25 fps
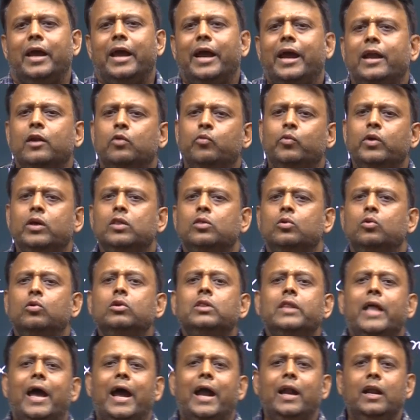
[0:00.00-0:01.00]
and we
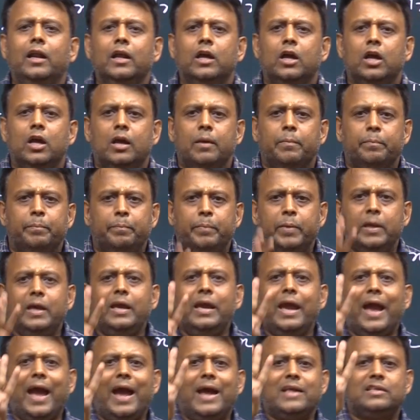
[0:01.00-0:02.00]
know that
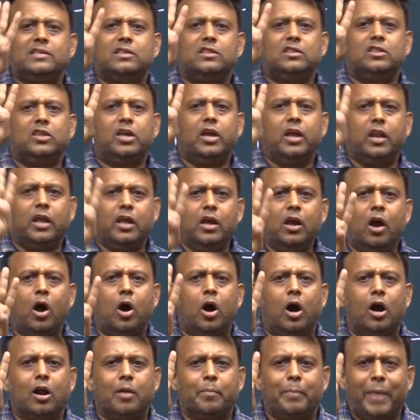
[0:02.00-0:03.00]
p has 3
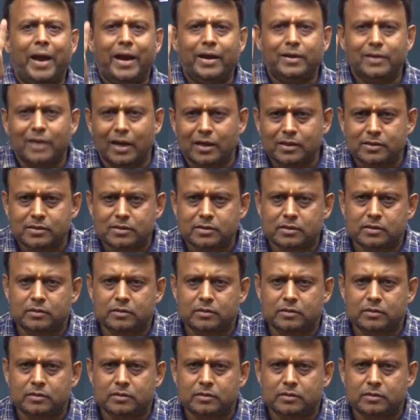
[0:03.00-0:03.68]
orbitals,